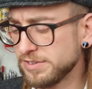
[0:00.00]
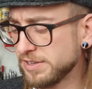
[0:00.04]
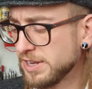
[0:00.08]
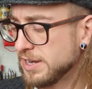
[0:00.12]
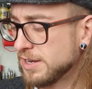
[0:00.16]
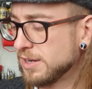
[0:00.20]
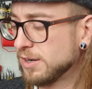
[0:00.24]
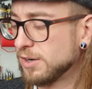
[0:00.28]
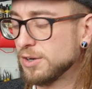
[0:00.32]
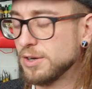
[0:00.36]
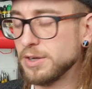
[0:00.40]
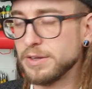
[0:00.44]

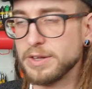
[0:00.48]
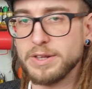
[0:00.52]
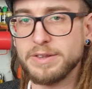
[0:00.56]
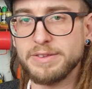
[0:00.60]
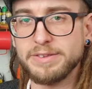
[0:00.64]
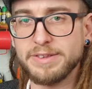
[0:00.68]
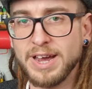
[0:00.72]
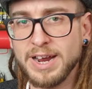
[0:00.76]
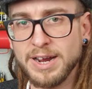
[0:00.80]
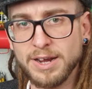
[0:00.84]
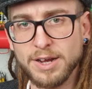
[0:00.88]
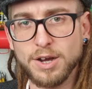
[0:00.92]
take a look at the
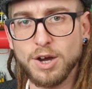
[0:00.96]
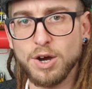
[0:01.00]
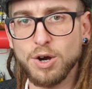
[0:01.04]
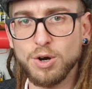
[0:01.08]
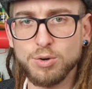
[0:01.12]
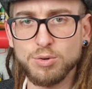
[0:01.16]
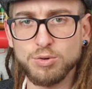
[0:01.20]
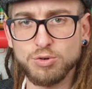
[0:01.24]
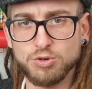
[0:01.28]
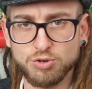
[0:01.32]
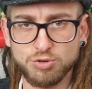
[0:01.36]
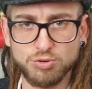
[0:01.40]
dank
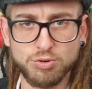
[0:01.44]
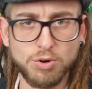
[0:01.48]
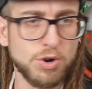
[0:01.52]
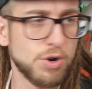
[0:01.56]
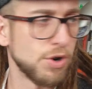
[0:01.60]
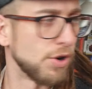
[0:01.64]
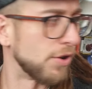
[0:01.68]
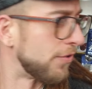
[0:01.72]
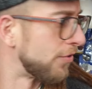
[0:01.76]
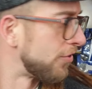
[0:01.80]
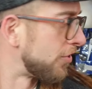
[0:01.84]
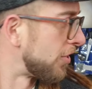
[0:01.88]
hold
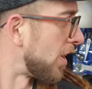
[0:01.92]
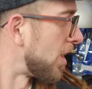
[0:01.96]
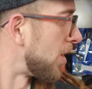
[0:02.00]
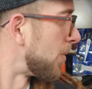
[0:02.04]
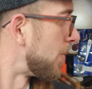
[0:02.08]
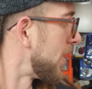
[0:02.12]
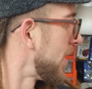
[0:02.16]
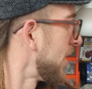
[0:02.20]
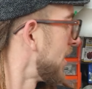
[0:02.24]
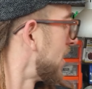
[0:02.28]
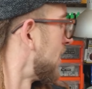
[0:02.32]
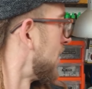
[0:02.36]
Troggoth, shall
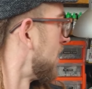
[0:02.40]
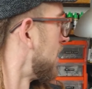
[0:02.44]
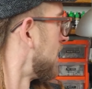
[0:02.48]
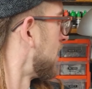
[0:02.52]
we?